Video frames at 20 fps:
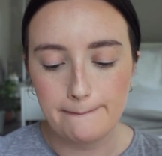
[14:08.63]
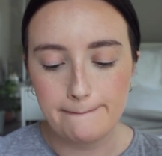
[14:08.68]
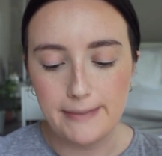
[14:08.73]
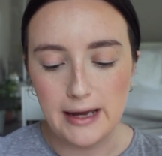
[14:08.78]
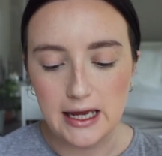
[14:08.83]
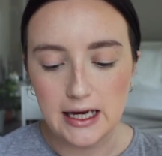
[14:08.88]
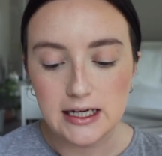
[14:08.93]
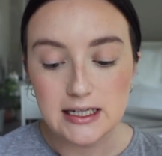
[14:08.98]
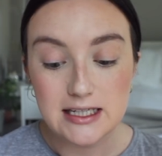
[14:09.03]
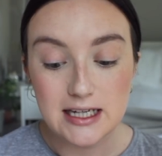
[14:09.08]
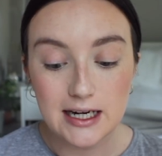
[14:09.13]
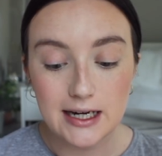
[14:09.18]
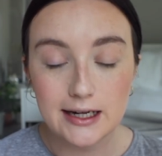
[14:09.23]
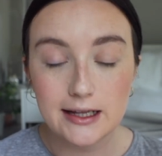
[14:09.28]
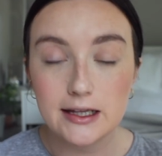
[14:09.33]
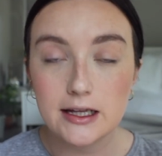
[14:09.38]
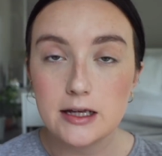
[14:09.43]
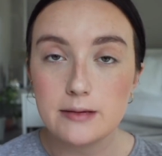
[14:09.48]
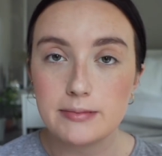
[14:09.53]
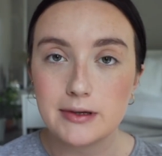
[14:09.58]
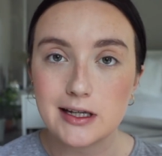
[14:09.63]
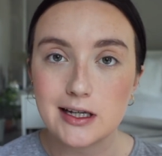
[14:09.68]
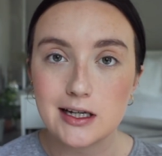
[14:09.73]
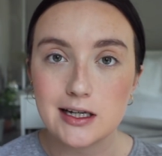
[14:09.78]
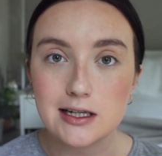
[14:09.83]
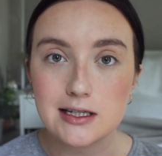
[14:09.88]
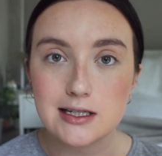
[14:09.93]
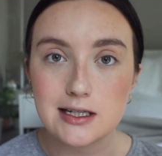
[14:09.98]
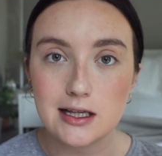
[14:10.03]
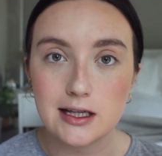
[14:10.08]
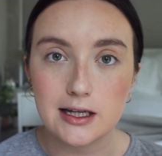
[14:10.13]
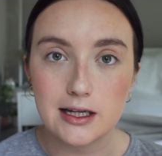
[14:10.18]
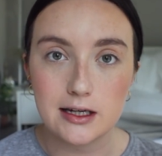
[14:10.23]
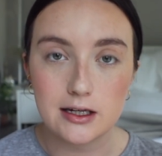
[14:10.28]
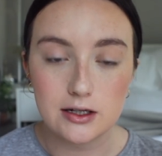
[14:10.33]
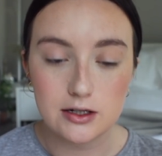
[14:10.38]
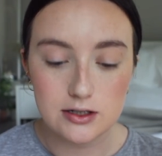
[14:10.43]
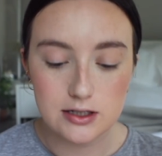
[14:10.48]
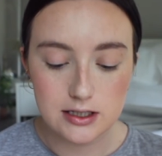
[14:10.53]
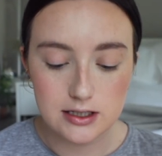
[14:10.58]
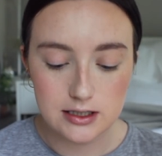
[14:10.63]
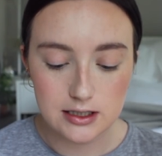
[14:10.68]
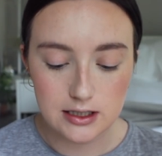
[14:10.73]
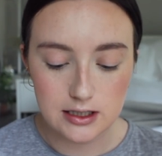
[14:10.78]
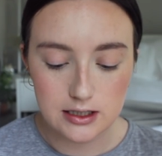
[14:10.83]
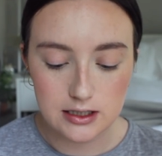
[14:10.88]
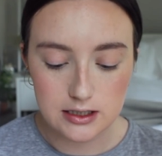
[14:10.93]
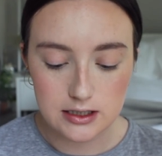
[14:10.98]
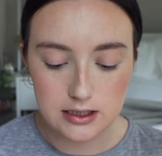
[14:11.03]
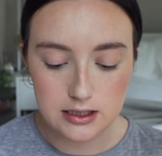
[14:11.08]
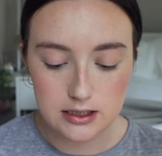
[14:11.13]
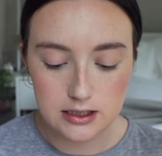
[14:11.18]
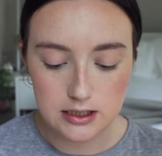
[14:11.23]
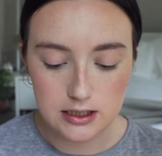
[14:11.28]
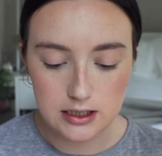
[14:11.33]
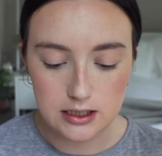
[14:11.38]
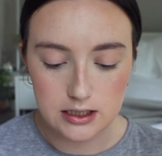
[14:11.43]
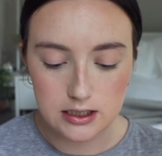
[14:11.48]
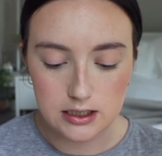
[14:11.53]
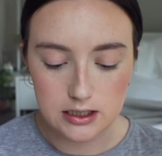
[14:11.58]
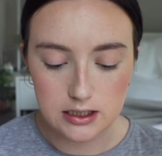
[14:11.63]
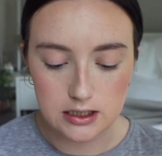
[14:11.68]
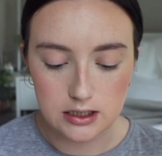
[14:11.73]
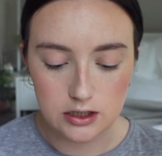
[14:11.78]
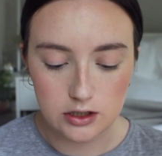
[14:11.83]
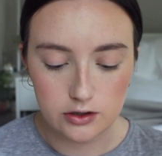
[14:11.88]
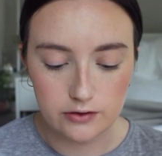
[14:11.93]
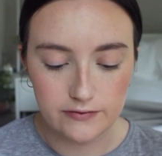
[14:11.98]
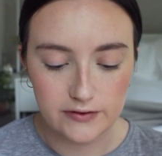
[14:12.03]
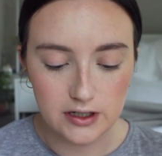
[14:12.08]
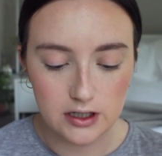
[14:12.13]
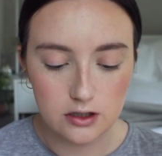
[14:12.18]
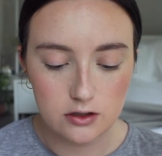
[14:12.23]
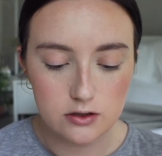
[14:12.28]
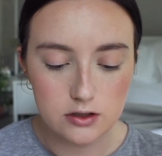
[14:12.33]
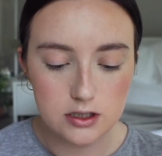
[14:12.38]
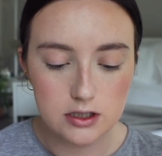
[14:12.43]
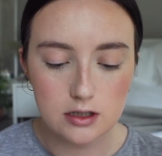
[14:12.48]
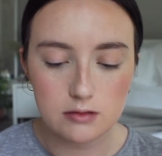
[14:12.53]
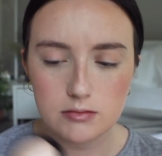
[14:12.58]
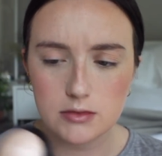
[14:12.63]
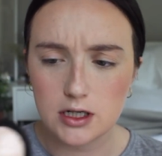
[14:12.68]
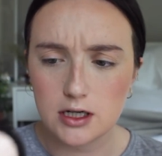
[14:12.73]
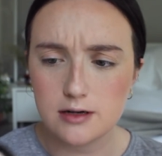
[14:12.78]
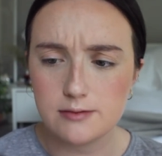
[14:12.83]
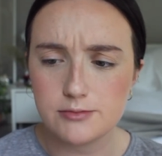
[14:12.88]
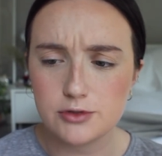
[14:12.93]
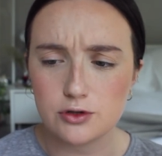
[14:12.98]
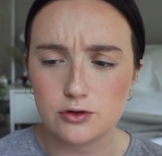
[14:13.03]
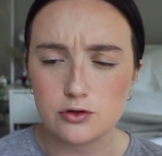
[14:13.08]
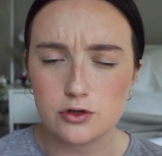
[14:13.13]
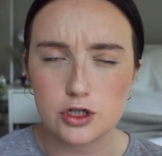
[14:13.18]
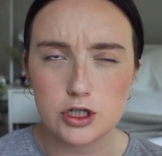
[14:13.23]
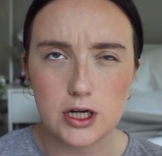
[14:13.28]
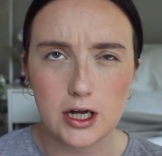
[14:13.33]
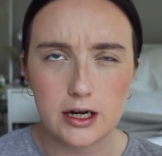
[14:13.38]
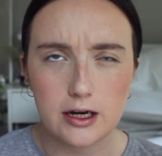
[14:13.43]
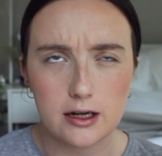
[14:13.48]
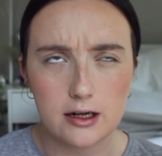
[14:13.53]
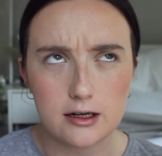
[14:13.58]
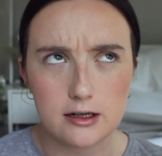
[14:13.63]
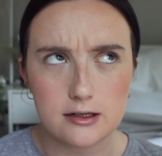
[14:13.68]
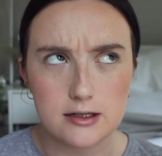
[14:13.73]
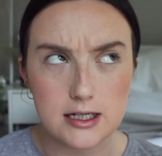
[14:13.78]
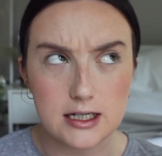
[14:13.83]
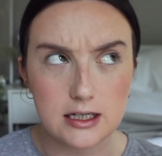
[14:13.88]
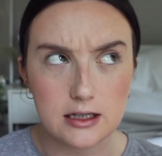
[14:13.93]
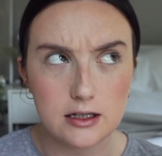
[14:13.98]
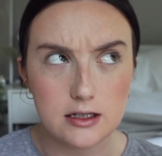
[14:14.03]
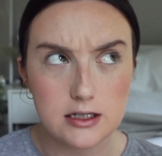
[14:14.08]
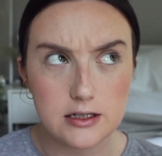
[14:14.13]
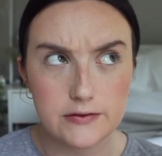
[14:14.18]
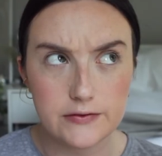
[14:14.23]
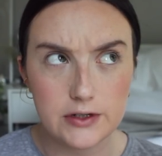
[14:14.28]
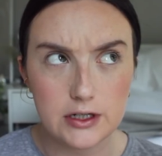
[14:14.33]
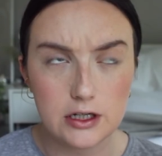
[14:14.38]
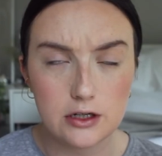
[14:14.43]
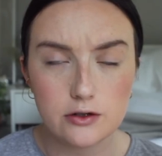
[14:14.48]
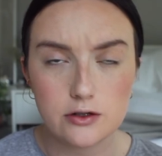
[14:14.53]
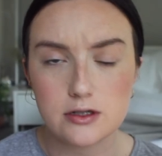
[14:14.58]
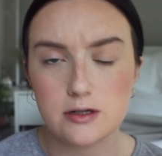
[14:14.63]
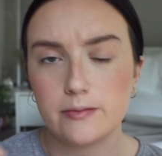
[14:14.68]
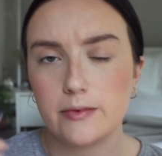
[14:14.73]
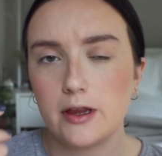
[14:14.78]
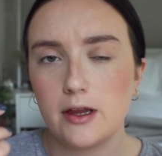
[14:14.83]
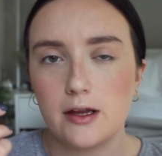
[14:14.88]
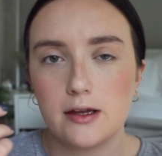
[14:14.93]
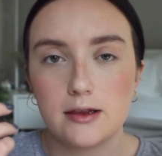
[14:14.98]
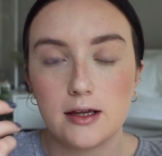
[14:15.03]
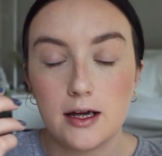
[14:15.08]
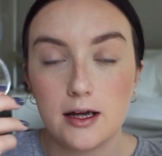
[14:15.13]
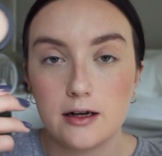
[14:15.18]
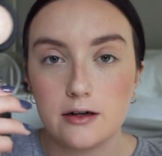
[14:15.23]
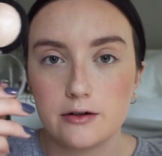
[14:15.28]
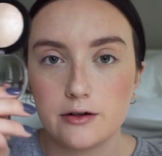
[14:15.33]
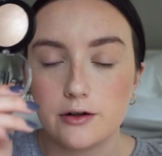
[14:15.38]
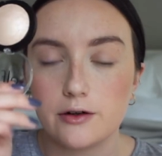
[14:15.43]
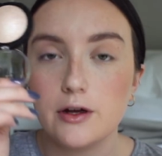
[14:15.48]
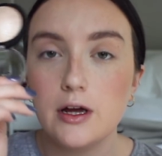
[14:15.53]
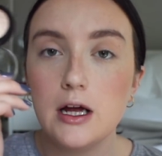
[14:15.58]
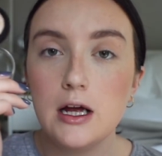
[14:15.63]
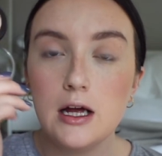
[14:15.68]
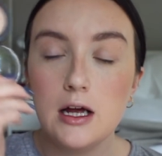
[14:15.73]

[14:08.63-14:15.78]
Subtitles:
Baked Highlight because Elena uses it in her videos sometimes, or she had it in a declutter video or something like that, I don't know.